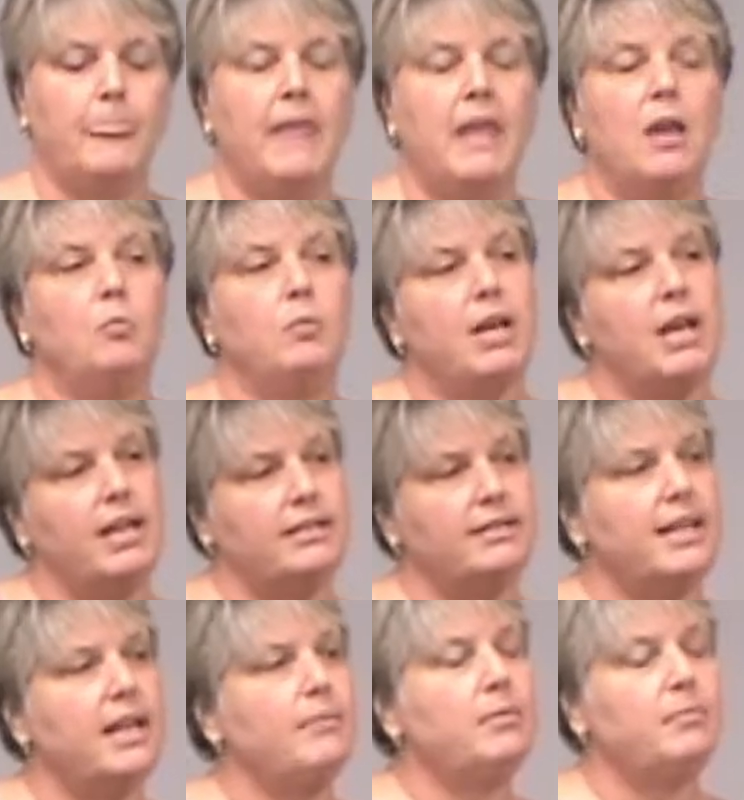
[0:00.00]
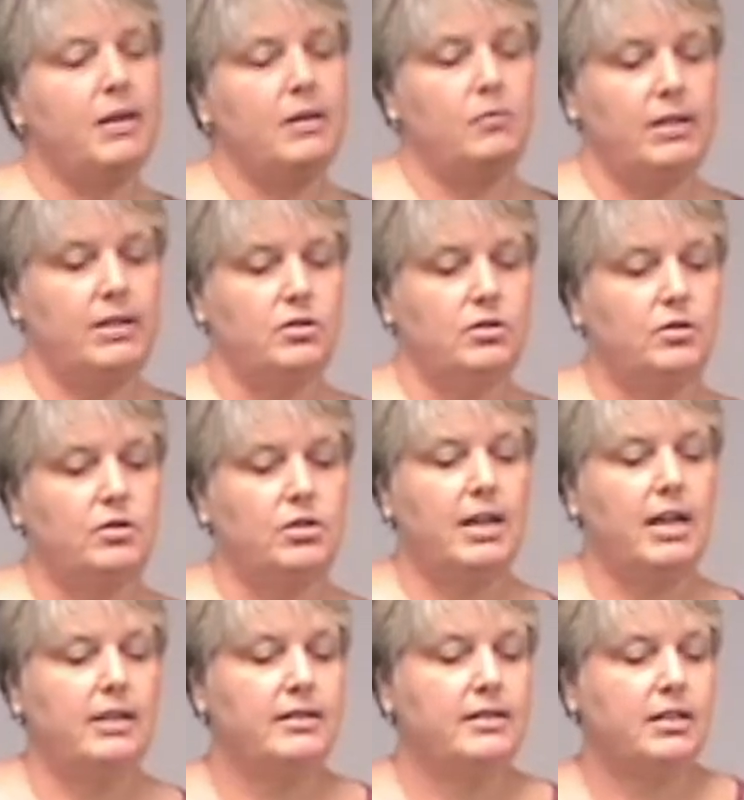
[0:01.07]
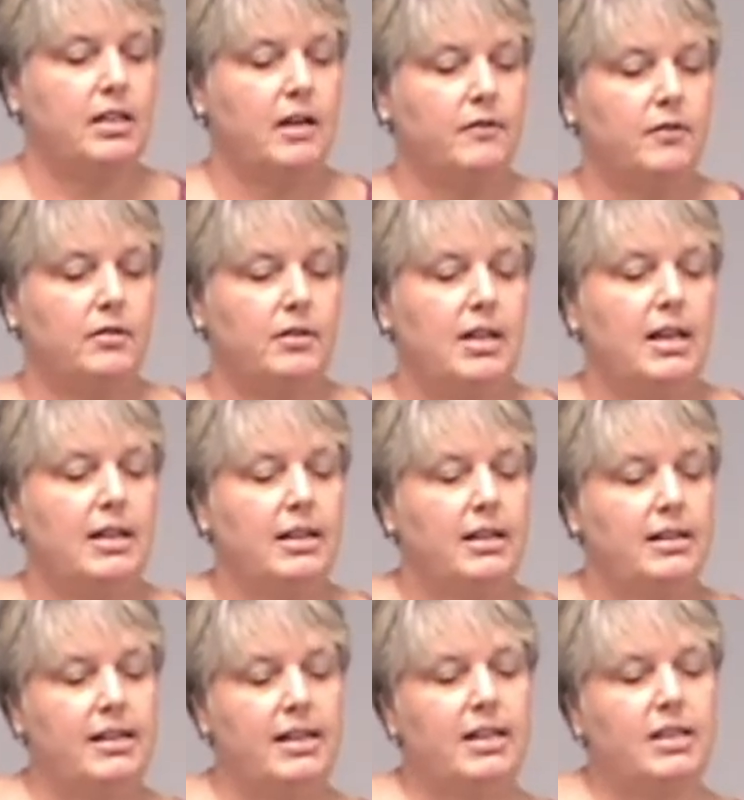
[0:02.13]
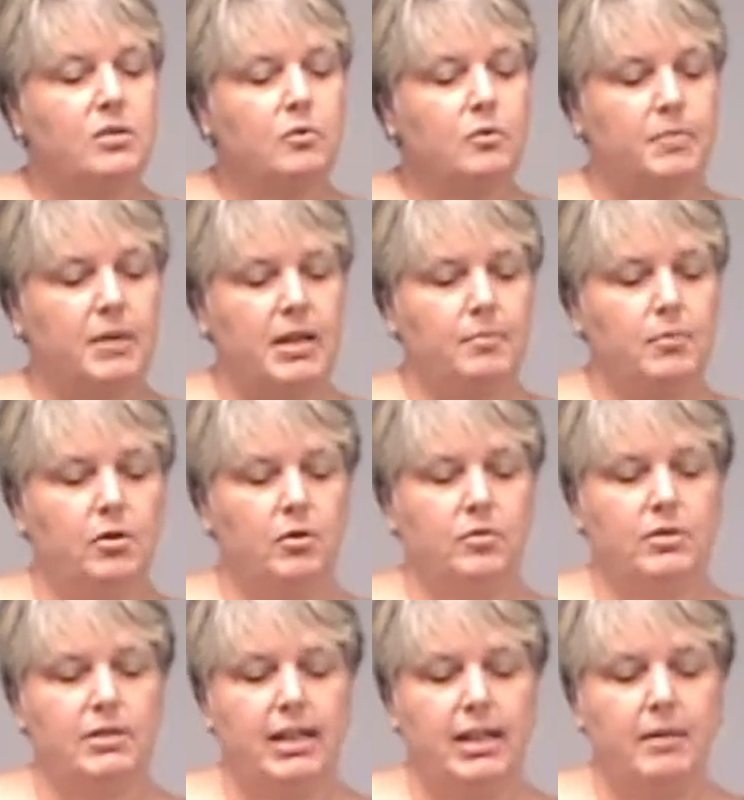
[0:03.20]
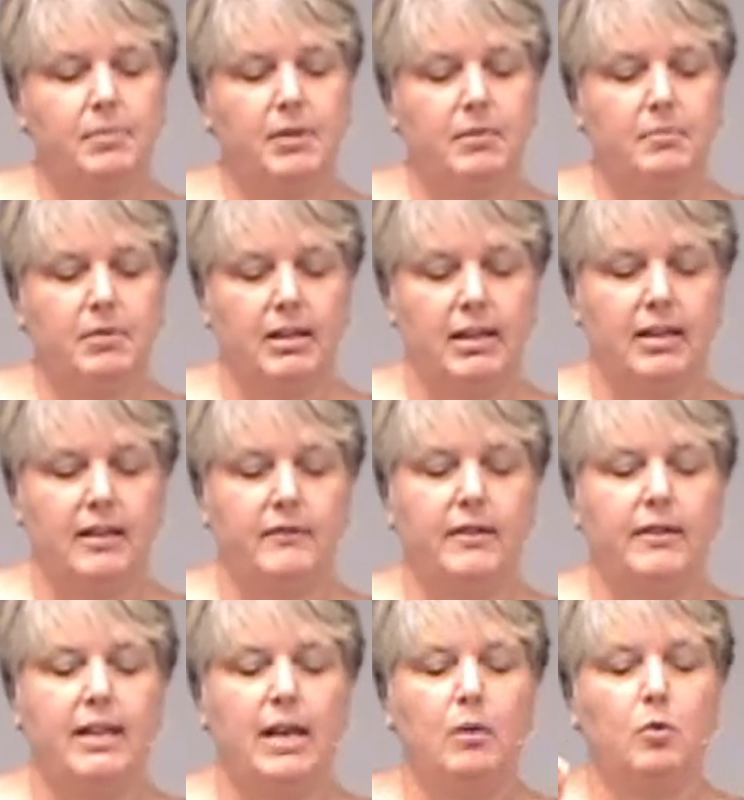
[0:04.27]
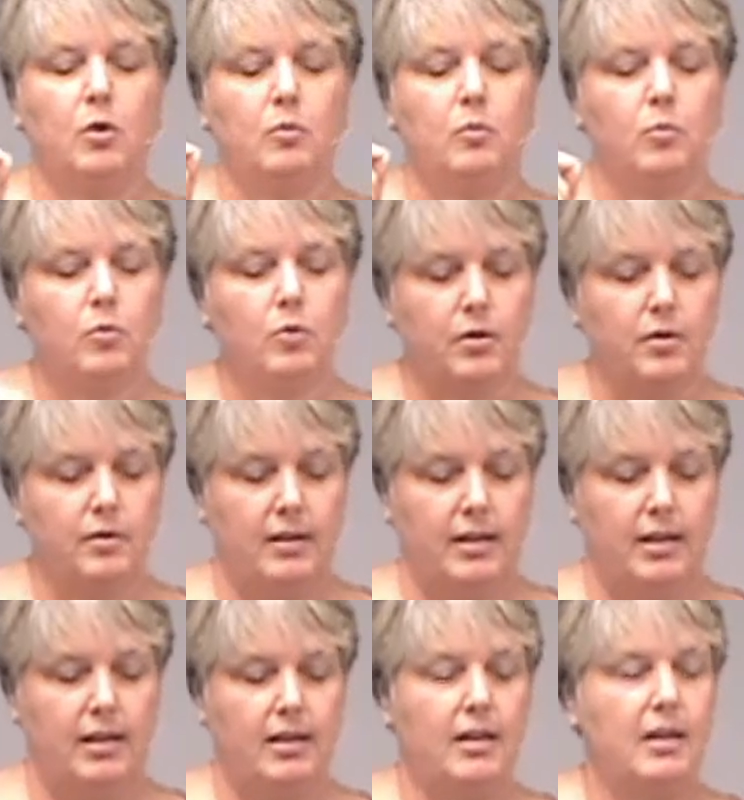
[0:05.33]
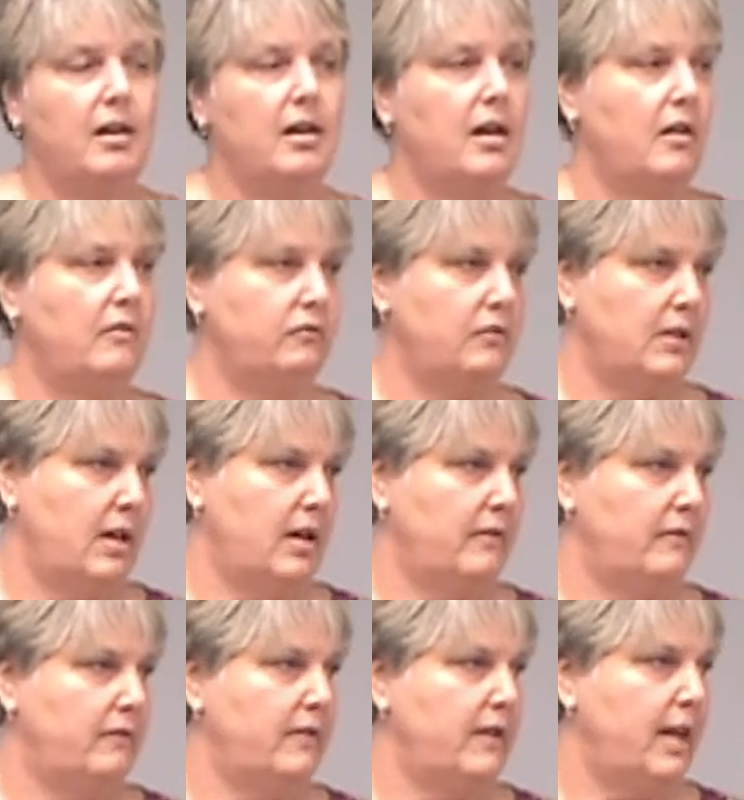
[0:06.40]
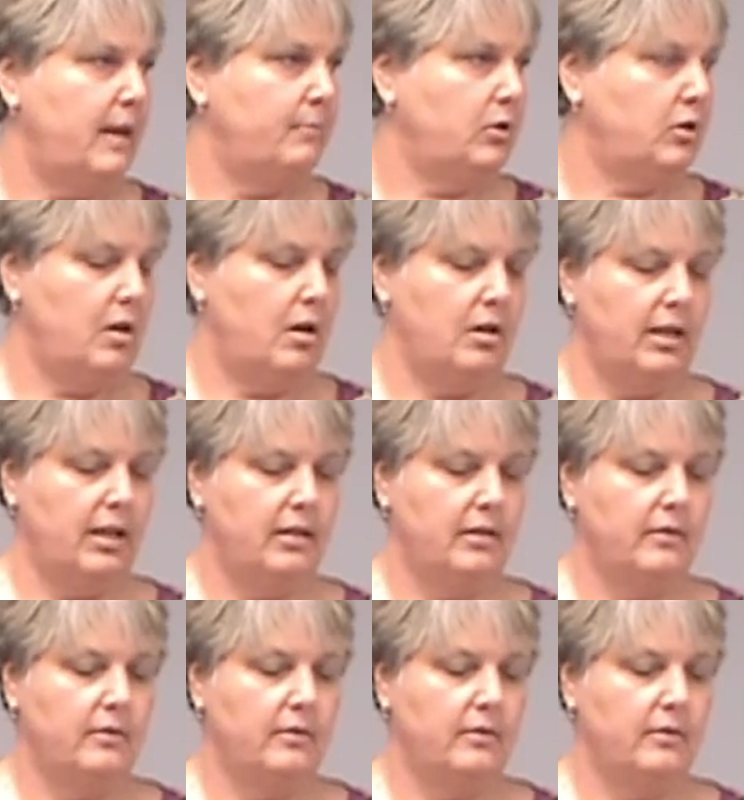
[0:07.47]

And when I examined my research, I discovered that these were people who deeply believed that they were worthy of love and belonging.